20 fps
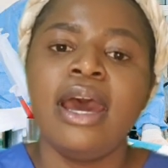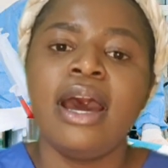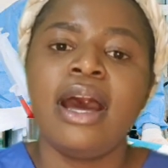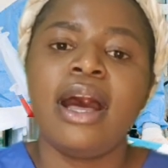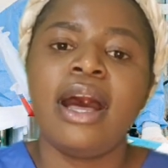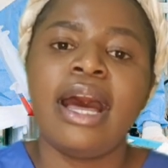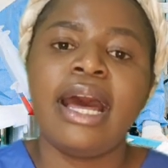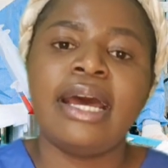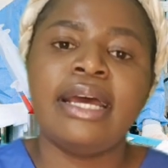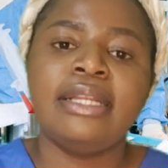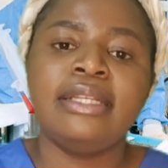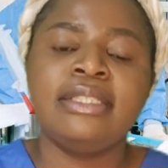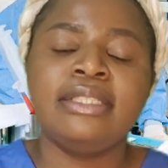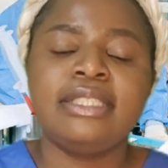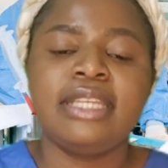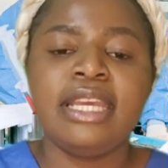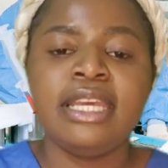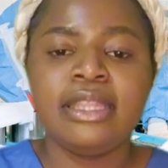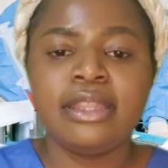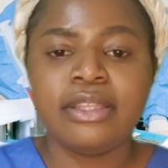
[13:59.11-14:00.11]
And
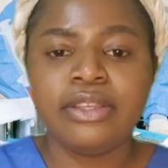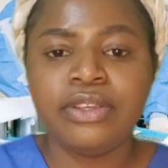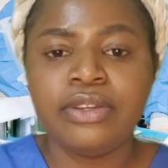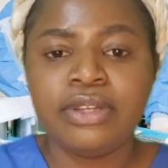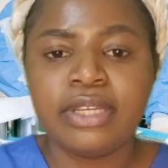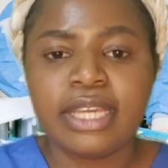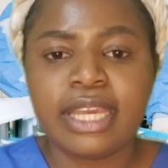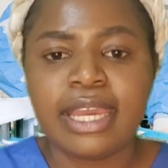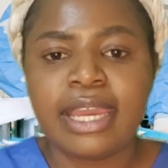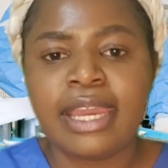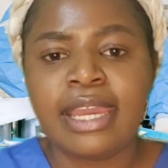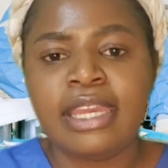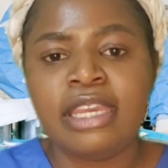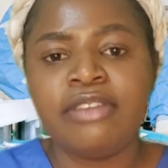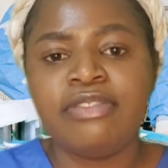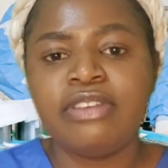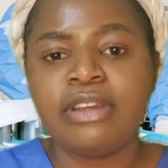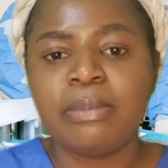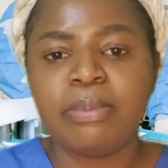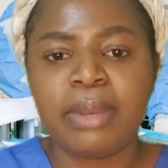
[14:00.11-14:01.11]
in the UK,
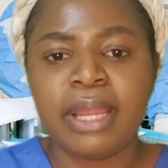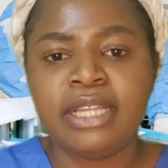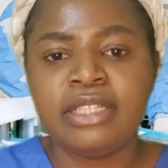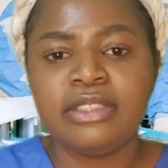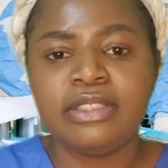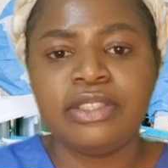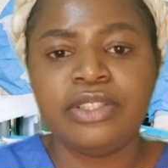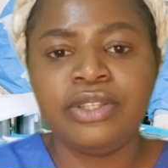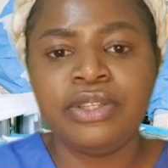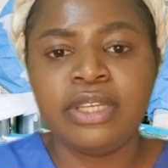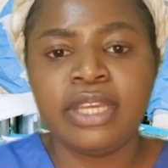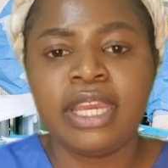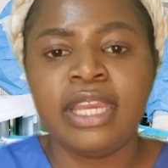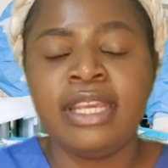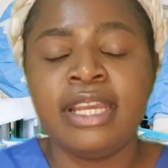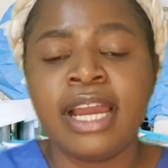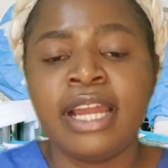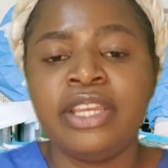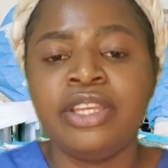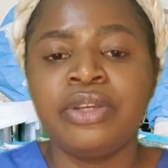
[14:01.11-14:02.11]
if you're applying to the
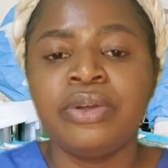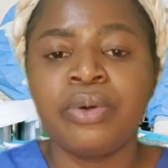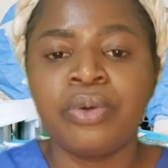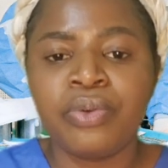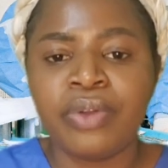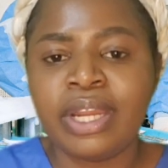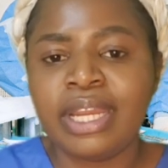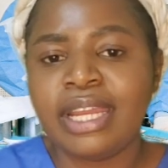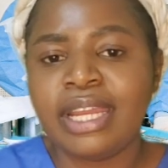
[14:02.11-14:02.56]
UK and you already